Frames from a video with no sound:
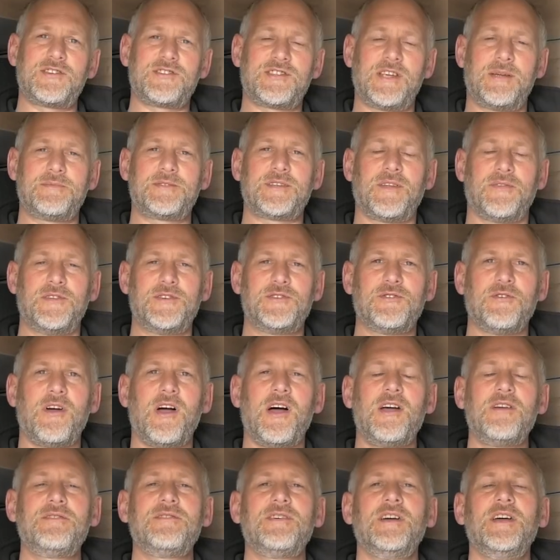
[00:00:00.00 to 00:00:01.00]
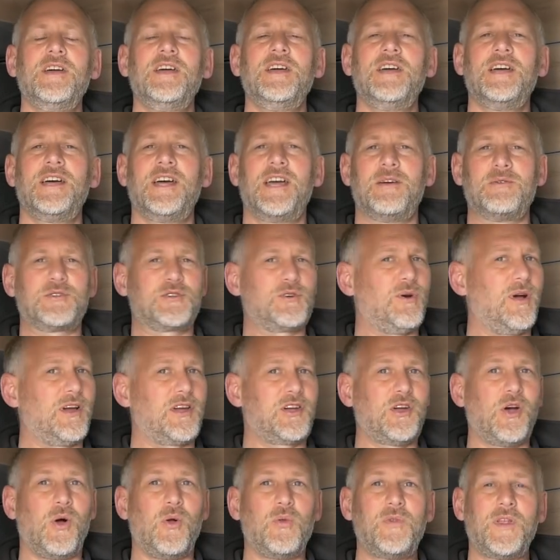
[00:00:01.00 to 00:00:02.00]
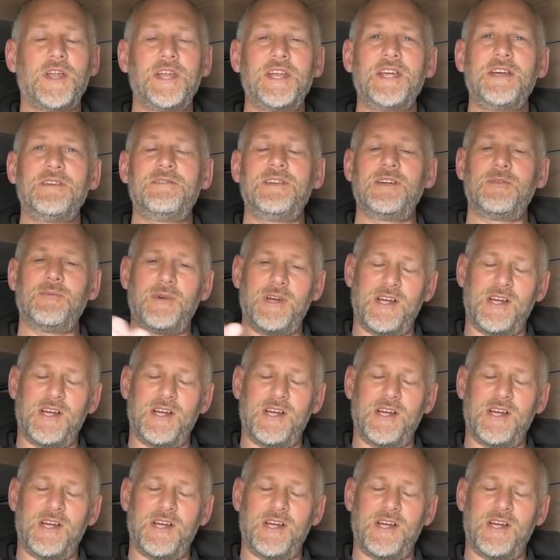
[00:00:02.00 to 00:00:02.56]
slept on the drive, it was quite cold that evening.